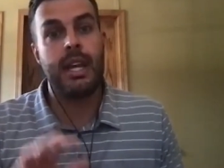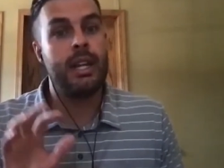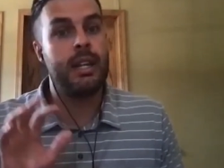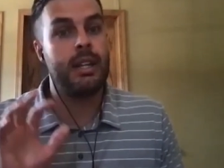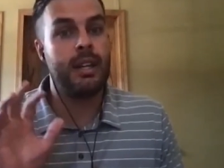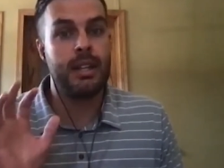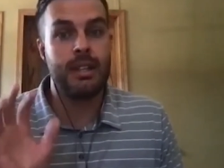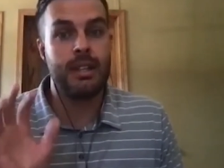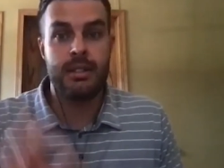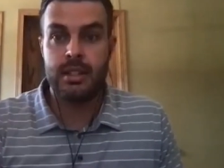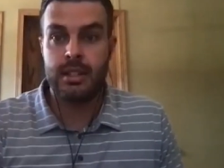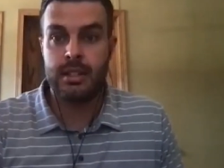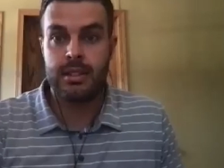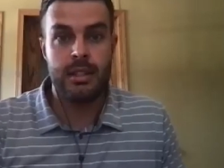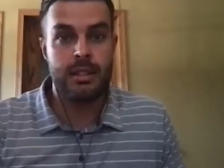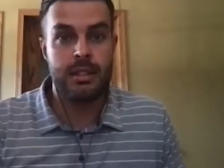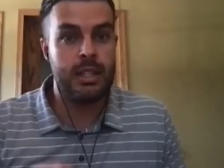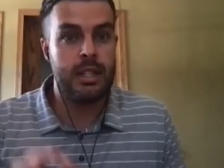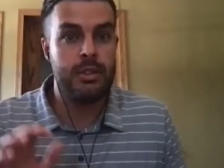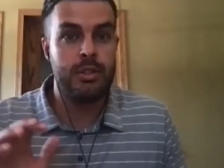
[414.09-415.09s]
and
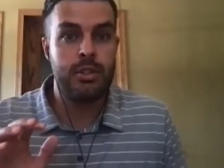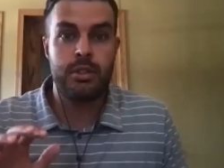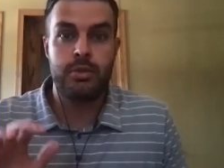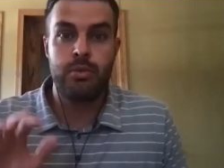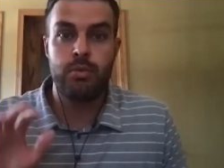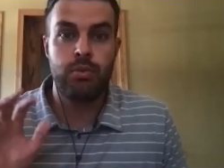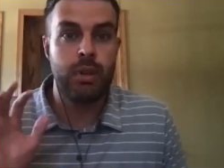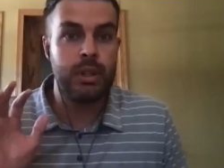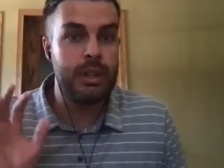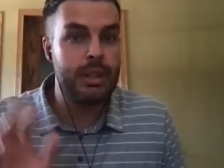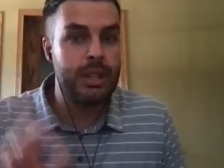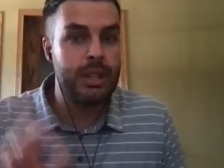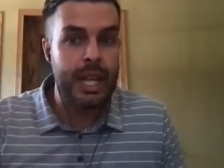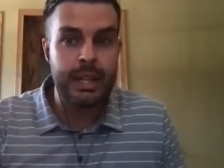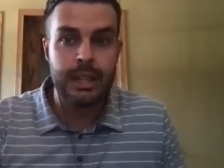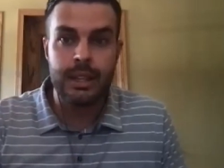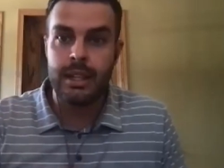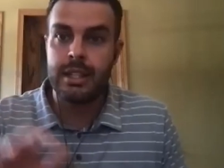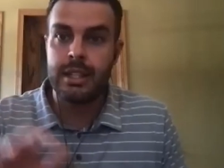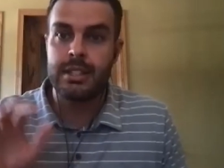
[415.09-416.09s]
consistency. Just
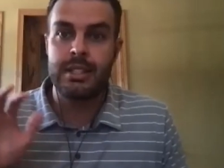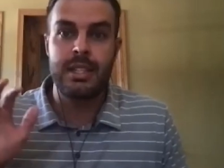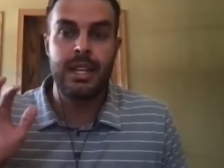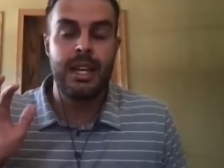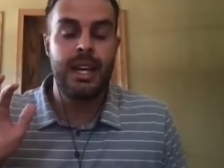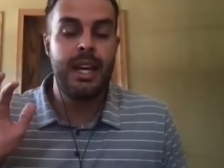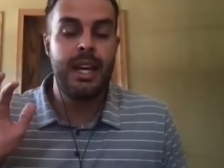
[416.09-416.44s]
relentless